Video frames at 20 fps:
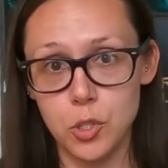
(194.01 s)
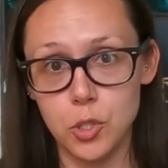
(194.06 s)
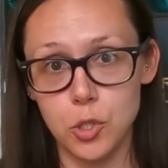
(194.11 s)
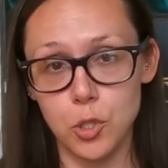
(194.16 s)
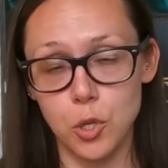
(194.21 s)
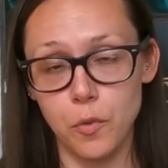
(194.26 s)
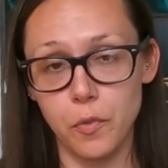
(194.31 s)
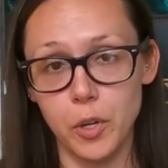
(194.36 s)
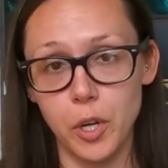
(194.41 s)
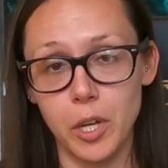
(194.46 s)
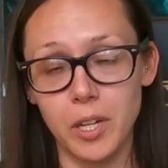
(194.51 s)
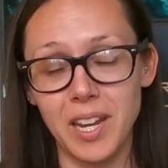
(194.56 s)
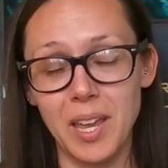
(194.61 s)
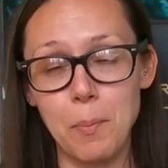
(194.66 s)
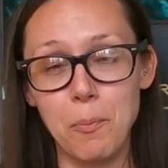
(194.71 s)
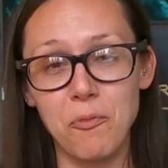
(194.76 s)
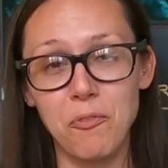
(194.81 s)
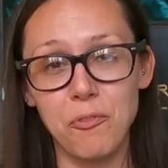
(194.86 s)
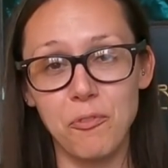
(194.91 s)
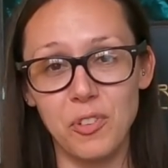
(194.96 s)
serve it on
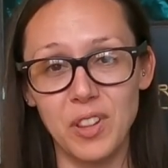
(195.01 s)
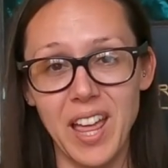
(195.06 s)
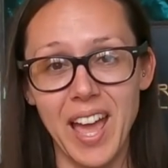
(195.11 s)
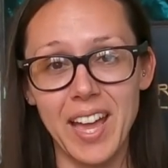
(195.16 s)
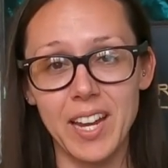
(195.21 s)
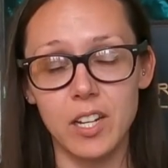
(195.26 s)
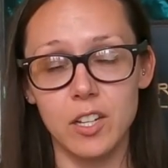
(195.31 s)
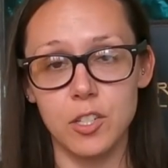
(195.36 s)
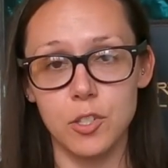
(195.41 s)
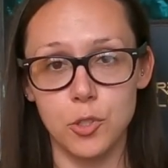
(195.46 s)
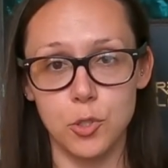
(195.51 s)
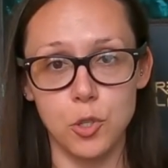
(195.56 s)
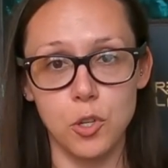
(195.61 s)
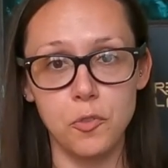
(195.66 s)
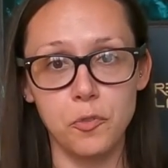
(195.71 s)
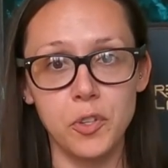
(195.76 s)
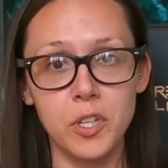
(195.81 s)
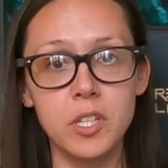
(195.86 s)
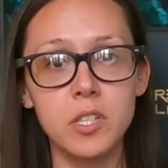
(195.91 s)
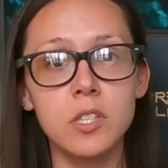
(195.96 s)
a flat
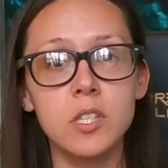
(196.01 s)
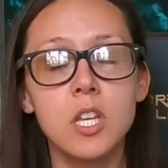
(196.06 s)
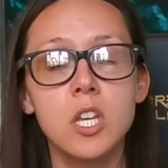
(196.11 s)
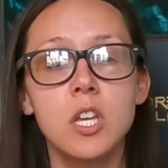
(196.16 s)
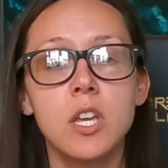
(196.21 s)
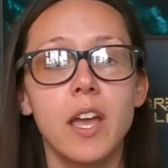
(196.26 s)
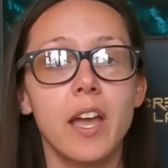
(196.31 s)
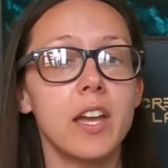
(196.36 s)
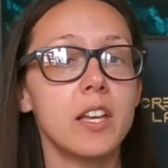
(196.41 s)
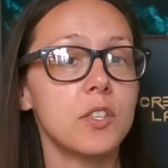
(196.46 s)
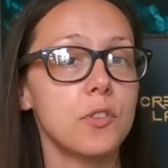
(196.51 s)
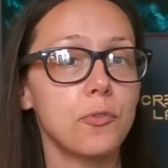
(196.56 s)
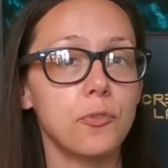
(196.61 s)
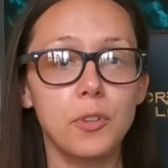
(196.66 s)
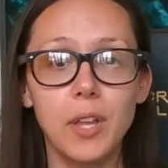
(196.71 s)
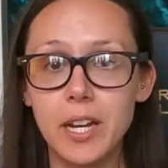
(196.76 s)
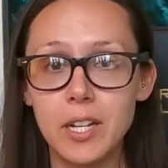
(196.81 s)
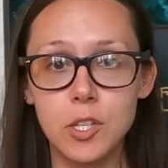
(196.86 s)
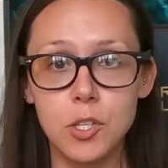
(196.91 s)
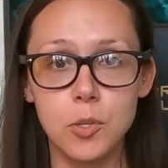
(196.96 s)
surface, as
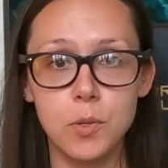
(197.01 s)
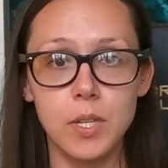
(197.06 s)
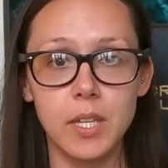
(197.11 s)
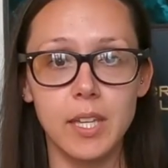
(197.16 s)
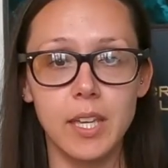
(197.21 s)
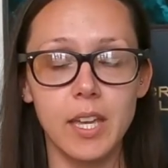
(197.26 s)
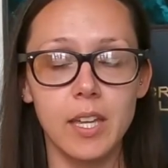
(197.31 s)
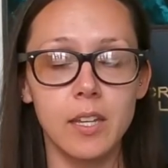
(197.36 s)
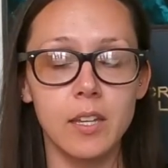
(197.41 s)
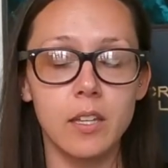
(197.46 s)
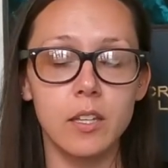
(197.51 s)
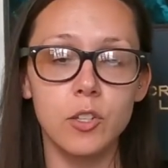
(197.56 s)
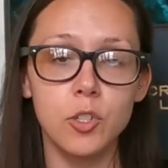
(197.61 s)
flat as you can get it.